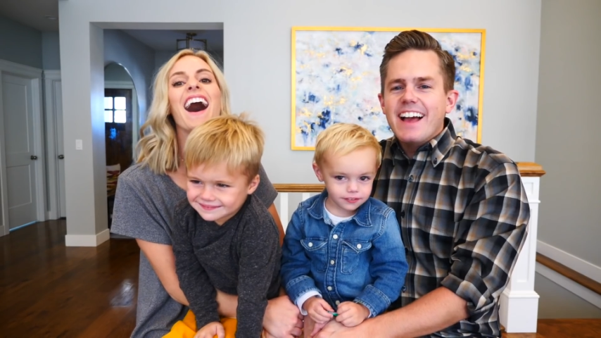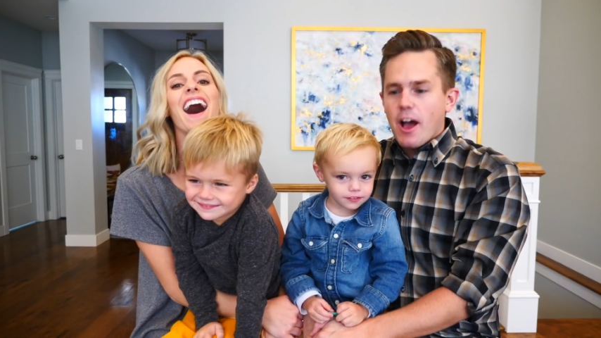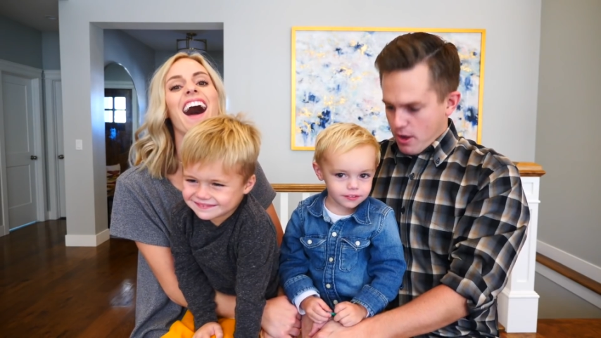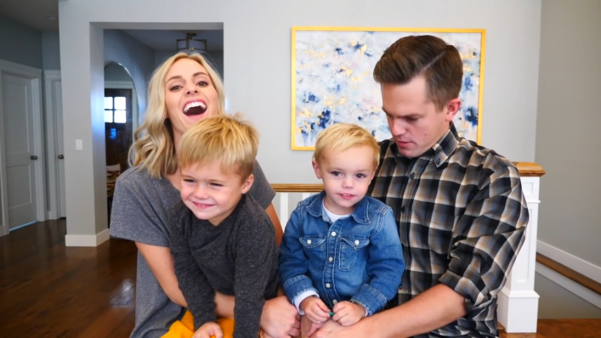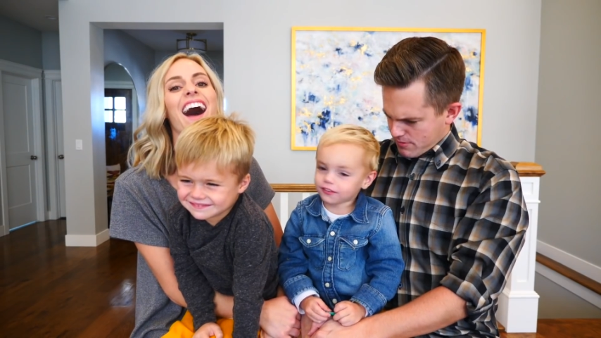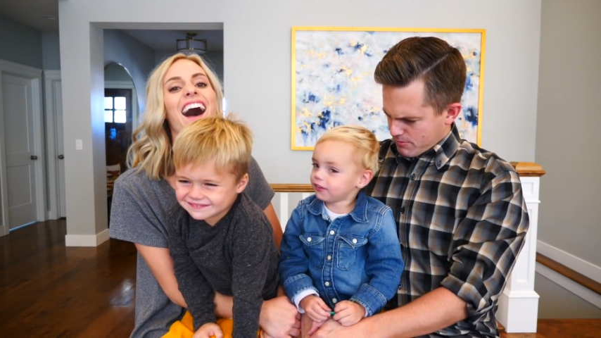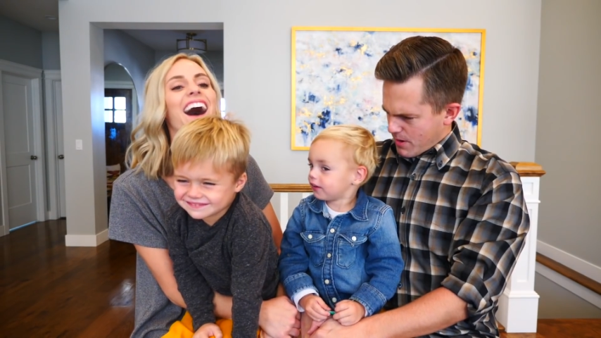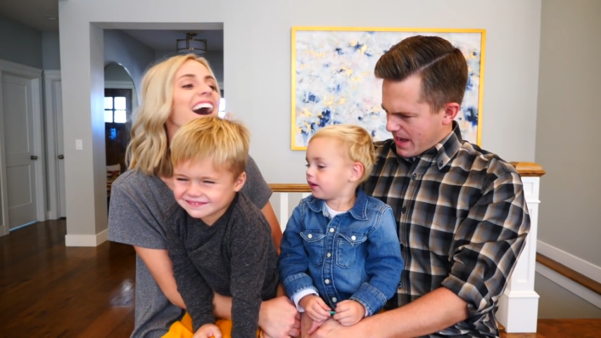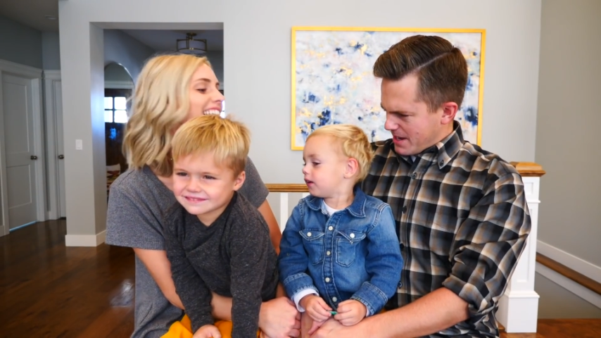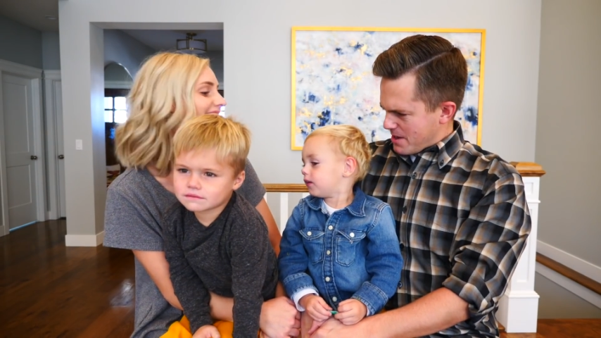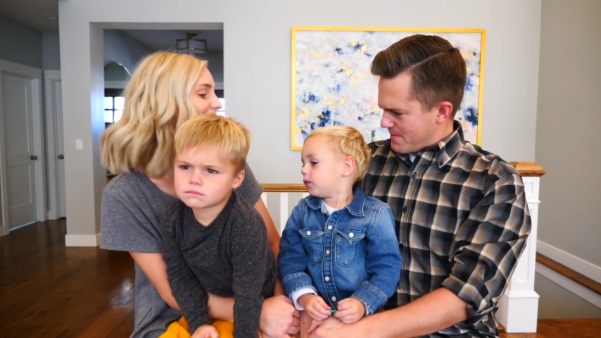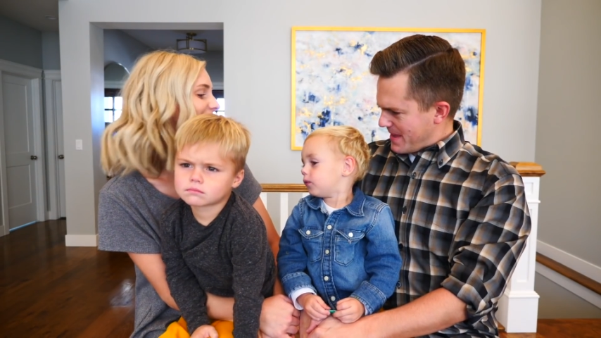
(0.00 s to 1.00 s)
Speaker 1: oh, what do
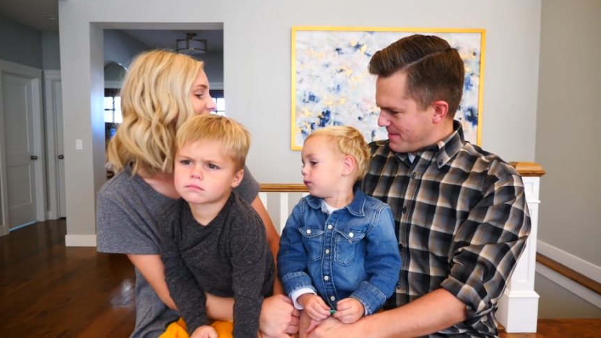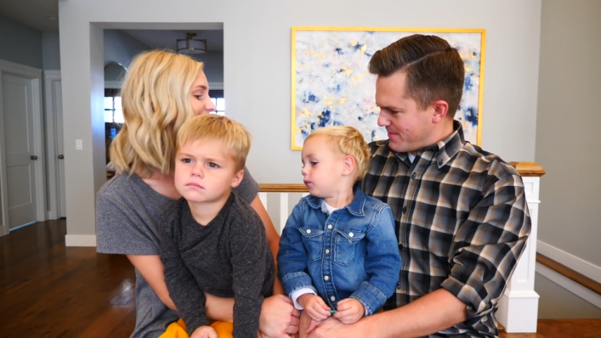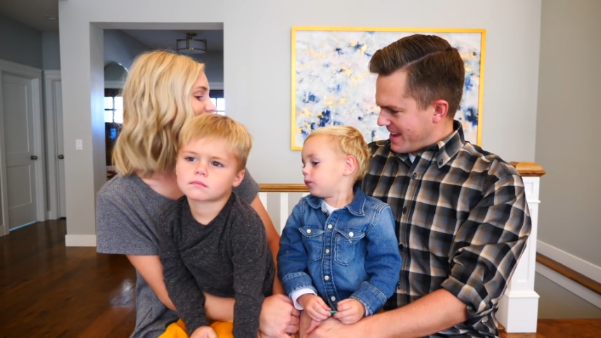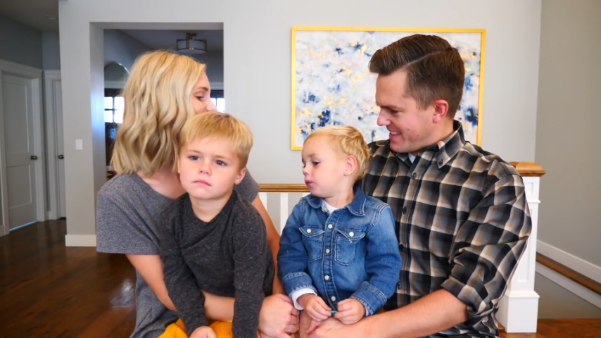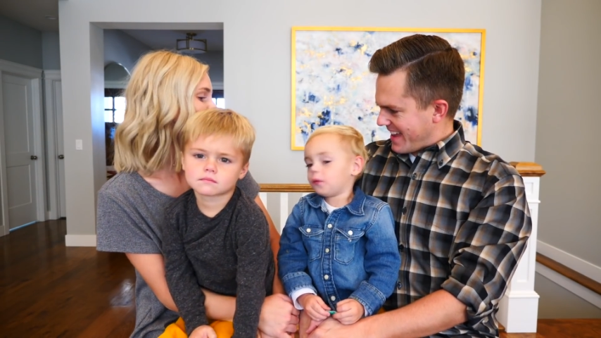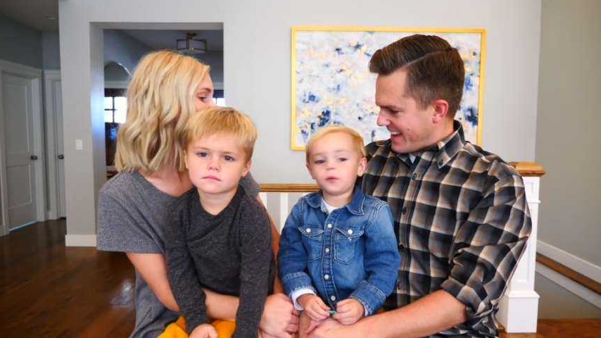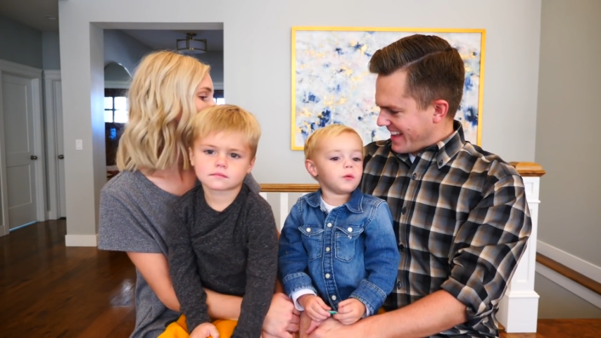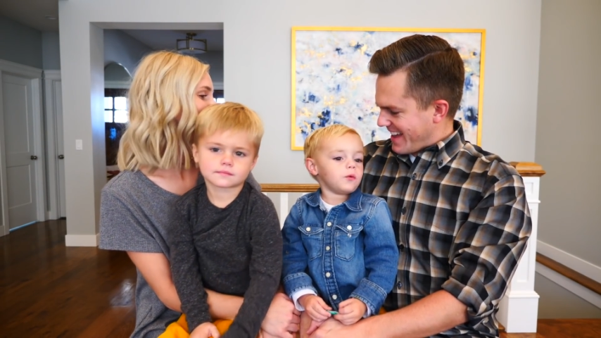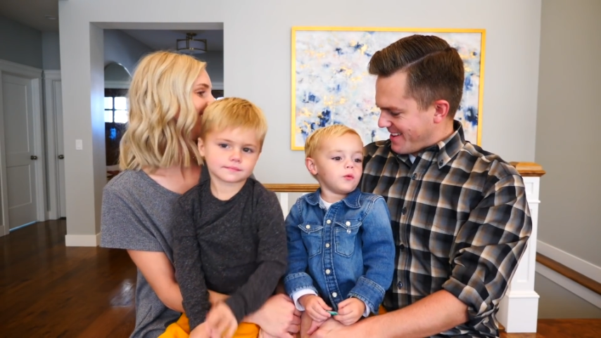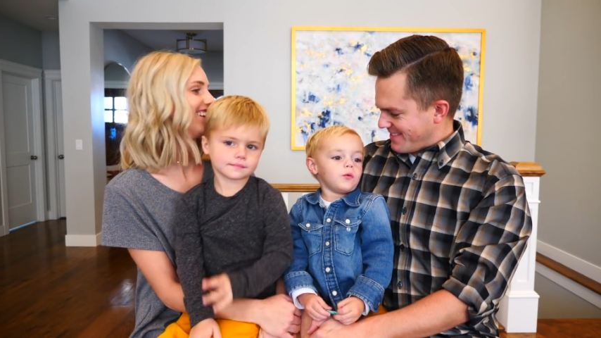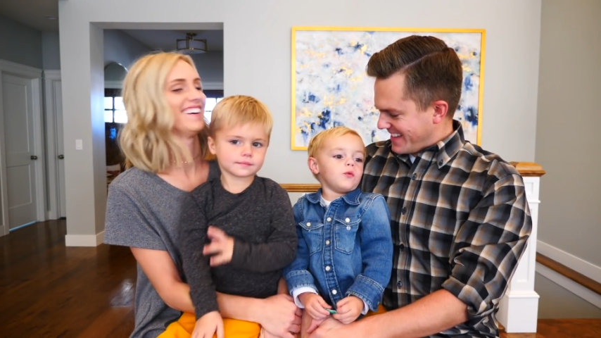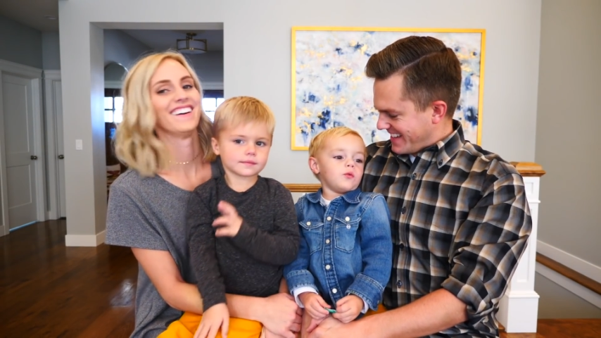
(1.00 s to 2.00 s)
you mean by that,
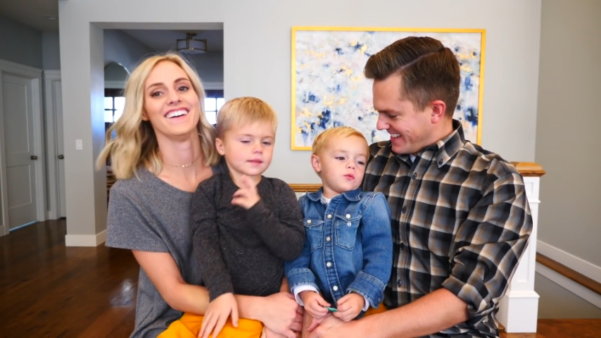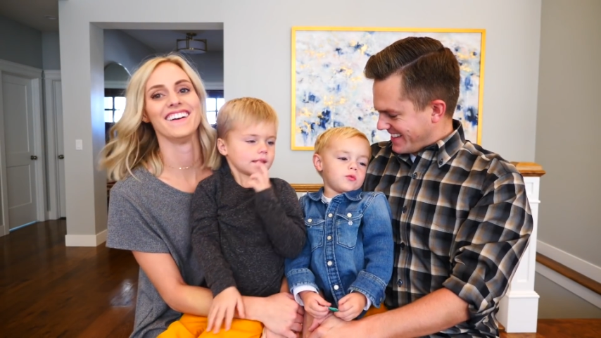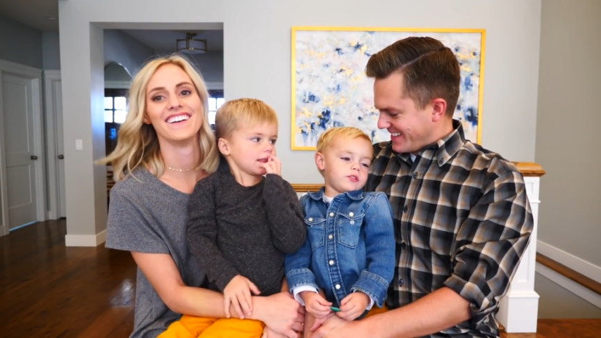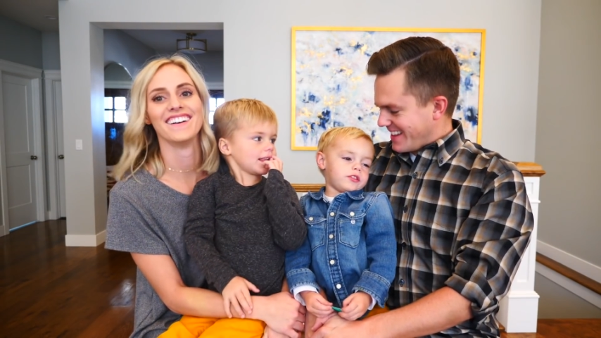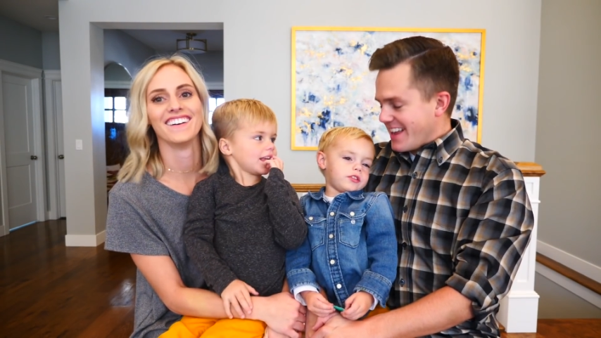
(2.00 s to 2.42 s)
Calvin?